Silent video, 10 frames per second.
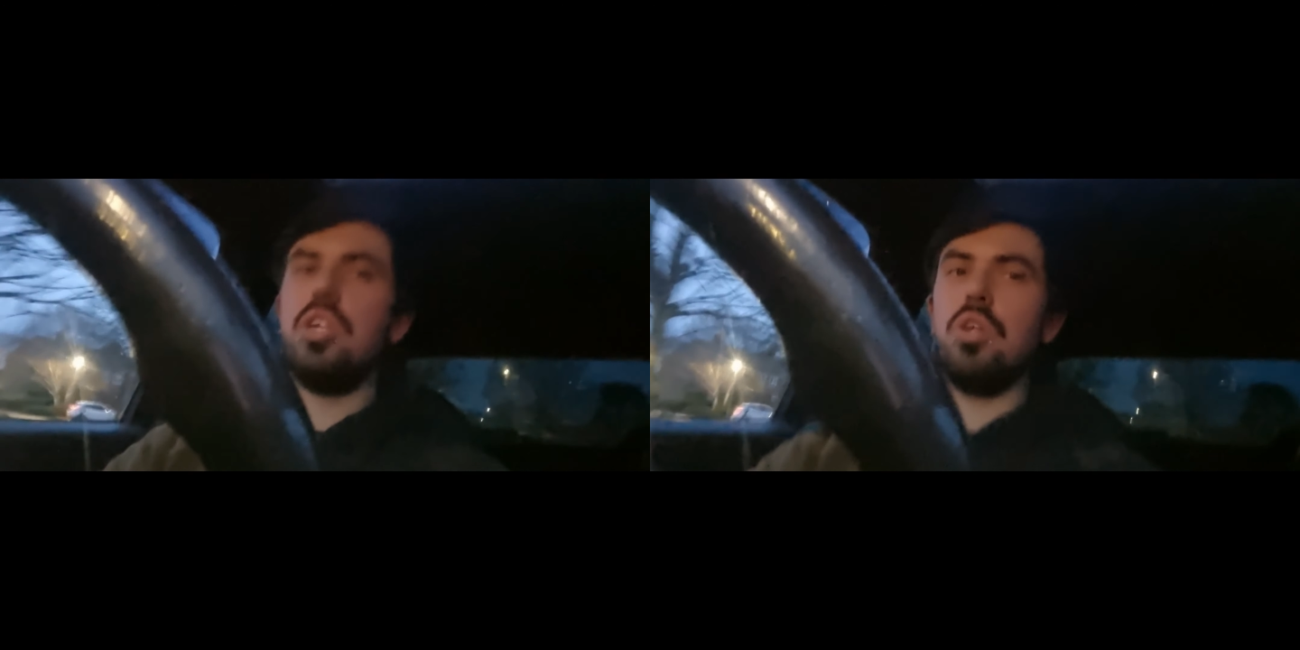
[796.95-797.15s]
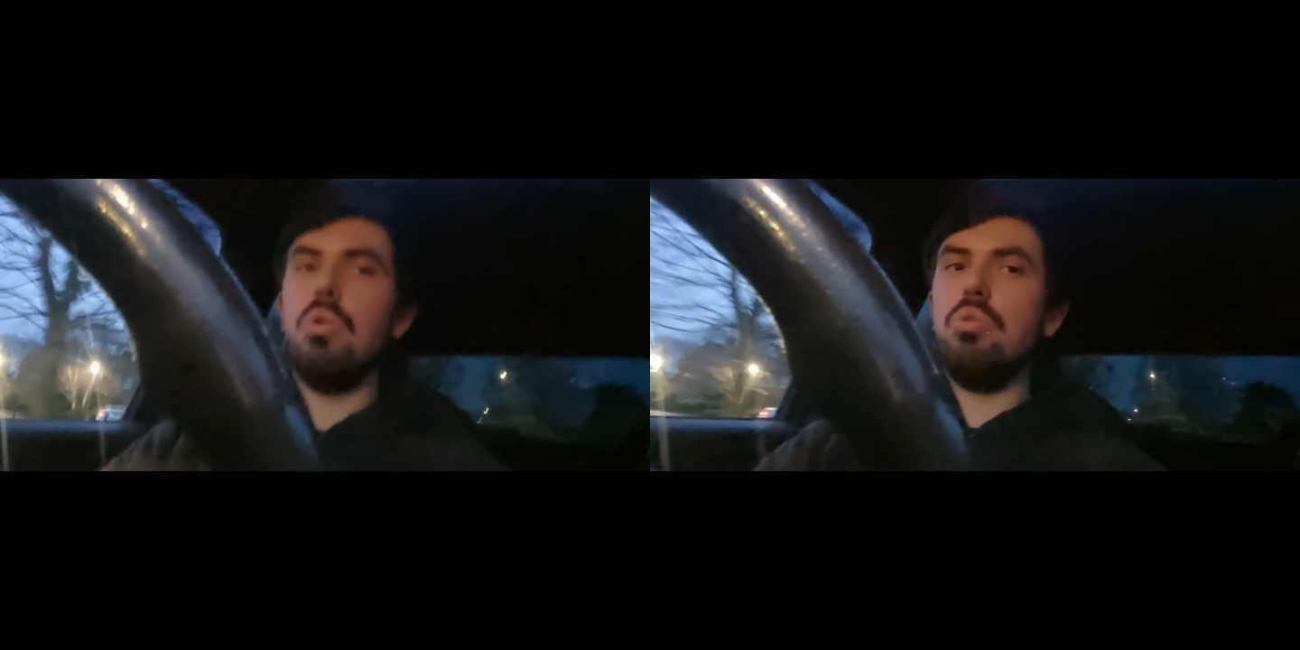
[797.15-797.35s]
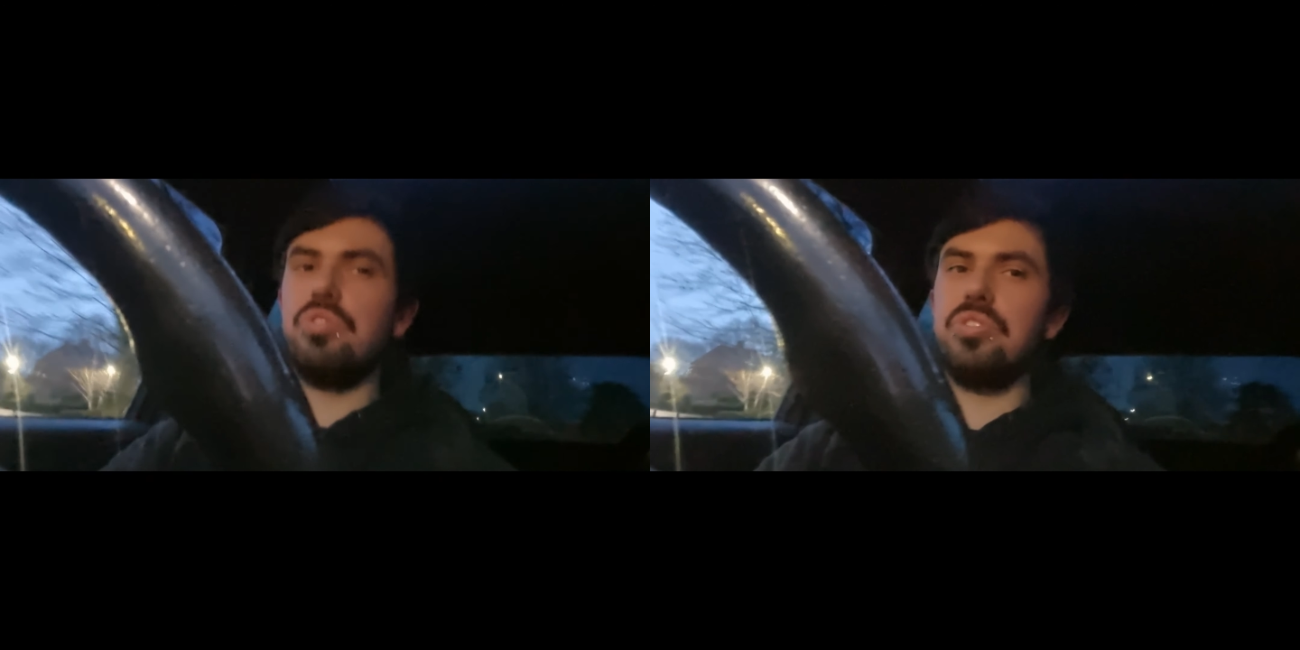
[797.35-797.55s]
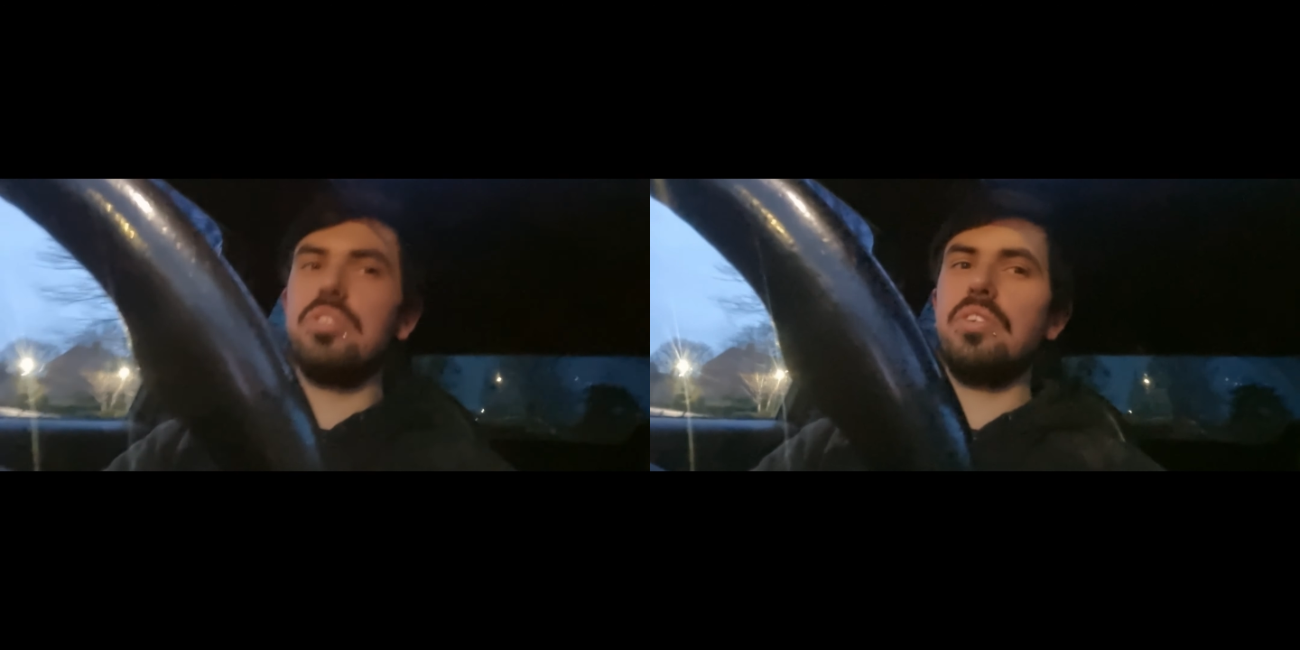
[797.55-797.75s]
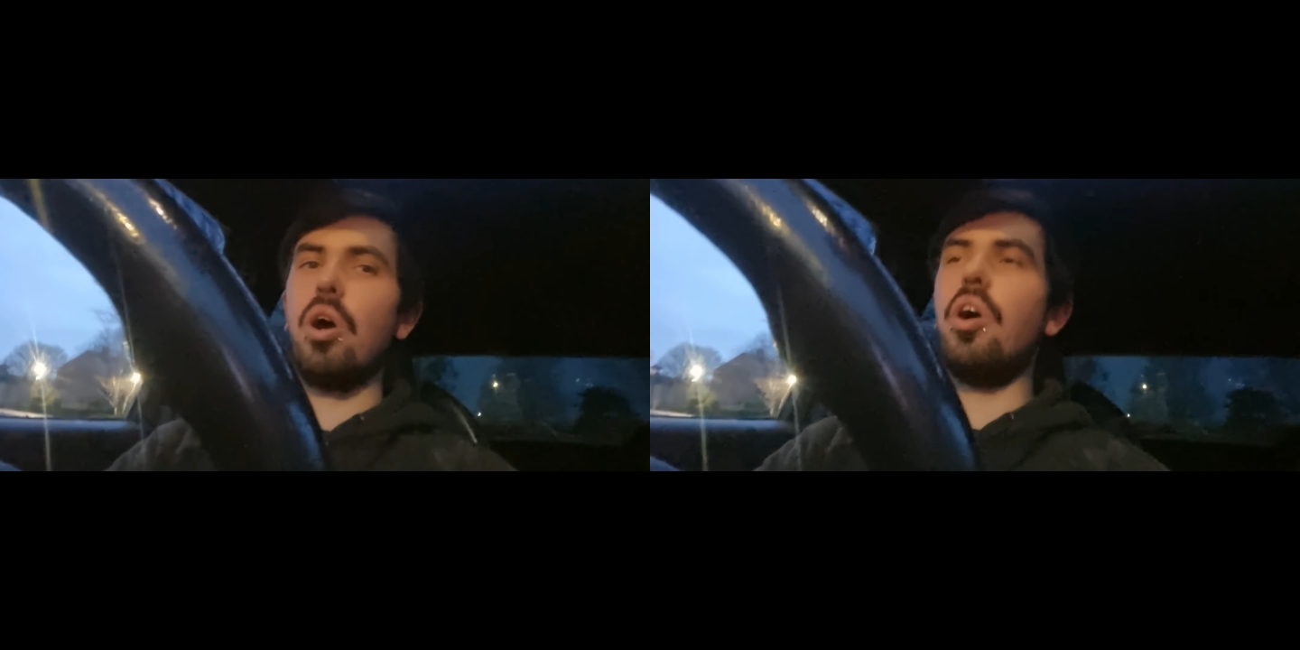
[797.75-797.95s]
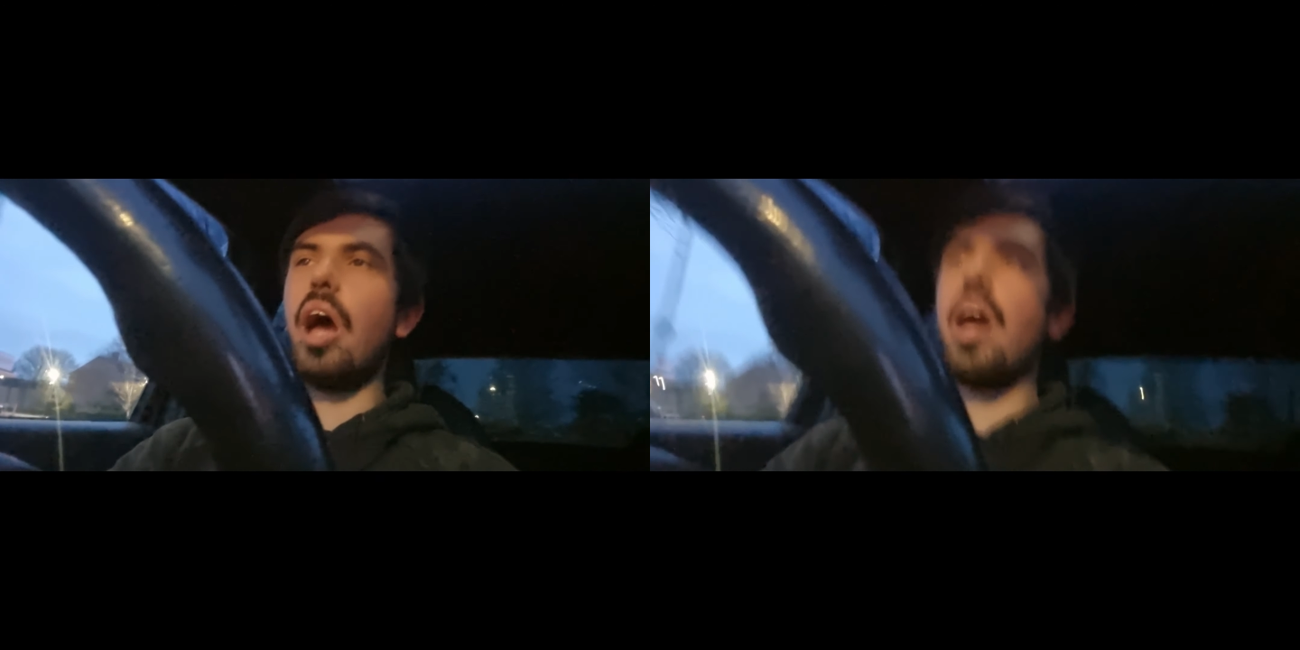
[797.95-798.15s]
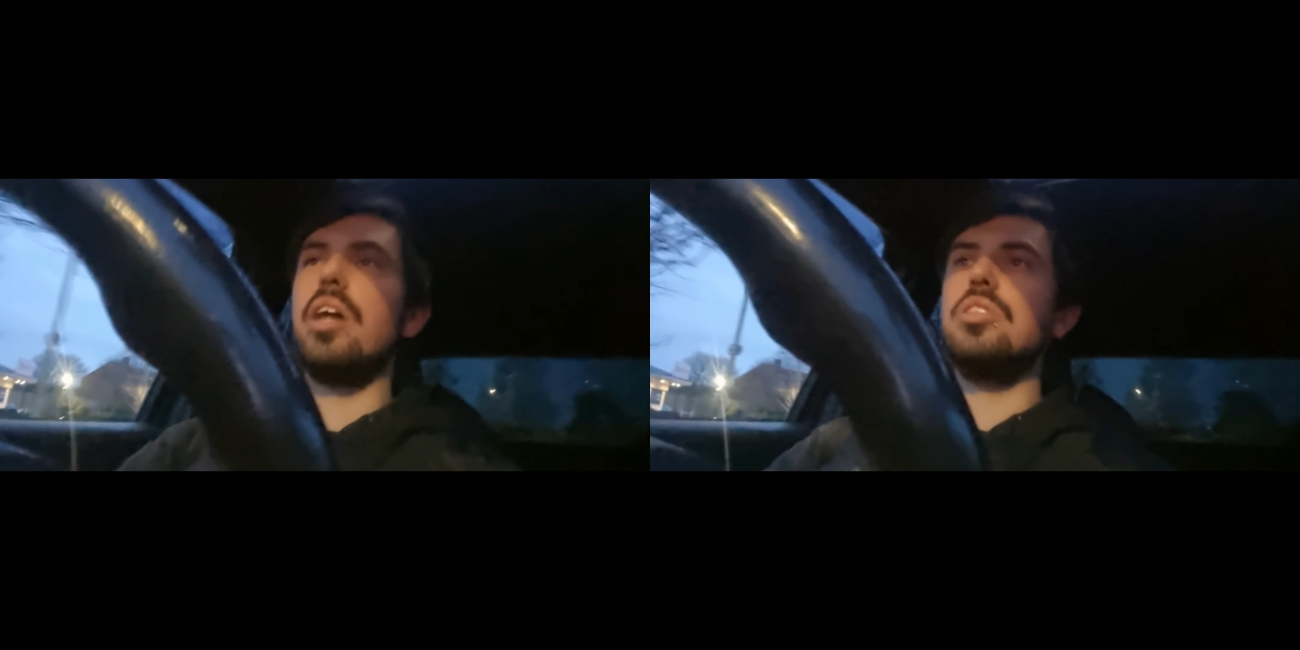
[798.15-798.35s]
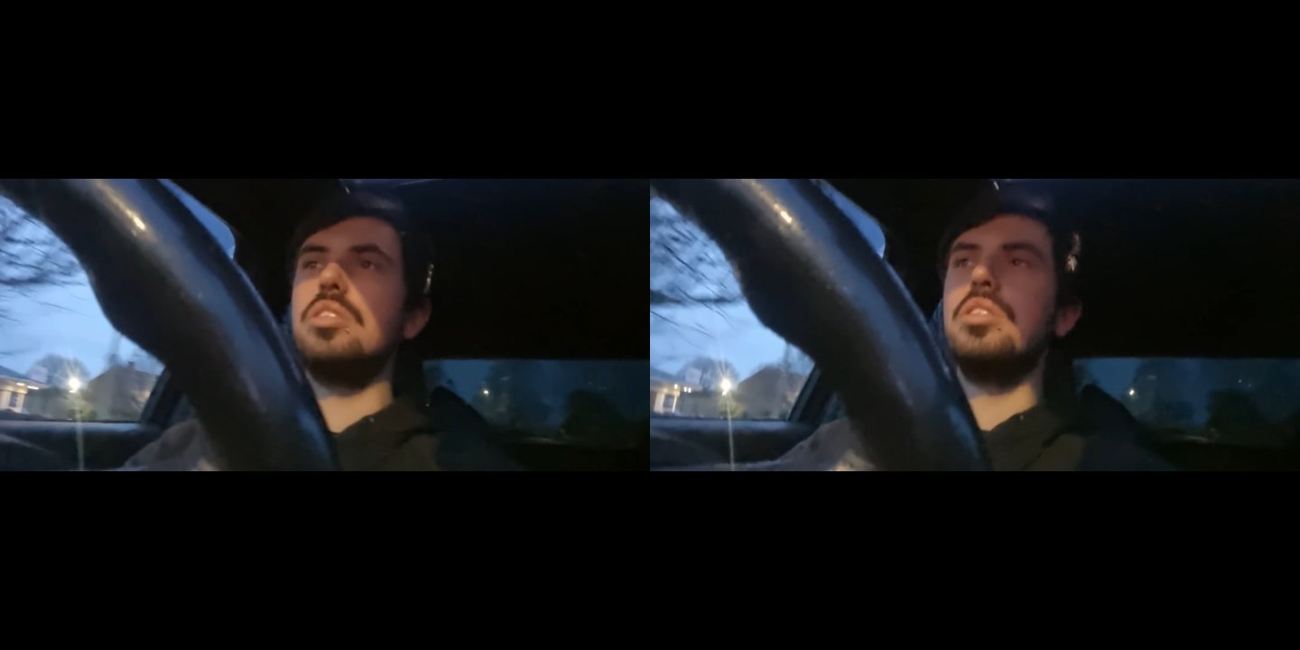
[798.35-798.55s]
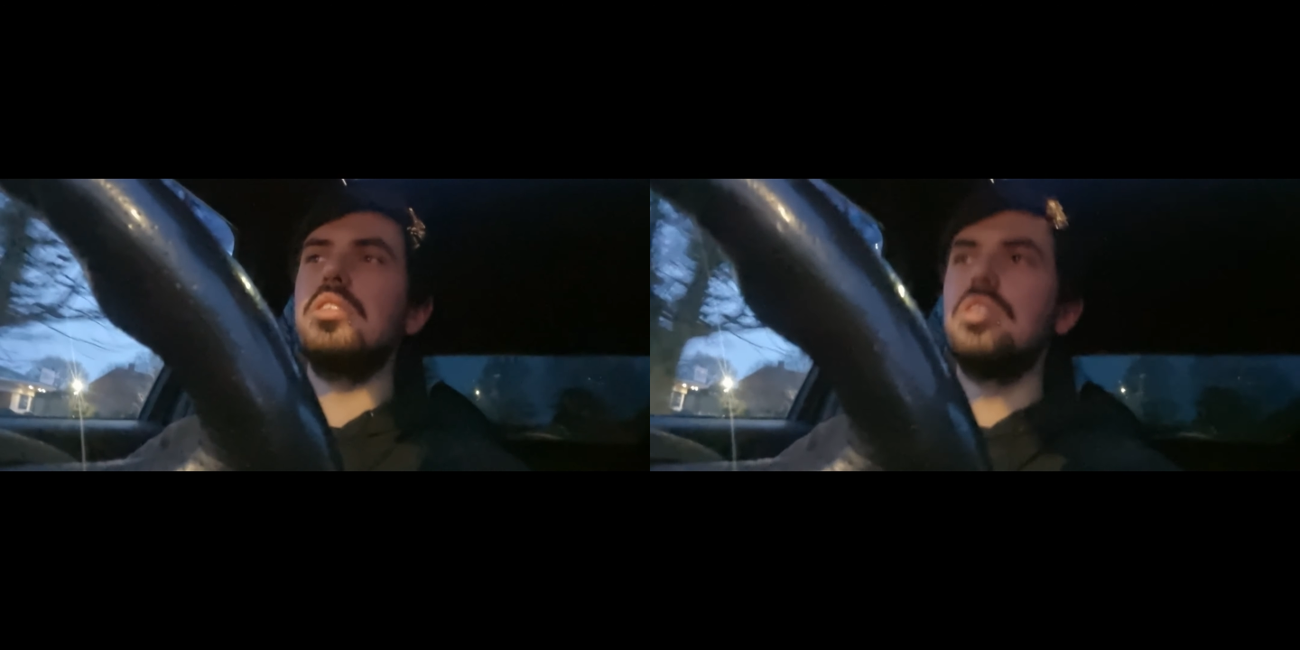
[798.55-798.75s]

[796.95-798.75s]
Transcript: huge for a hot hatch.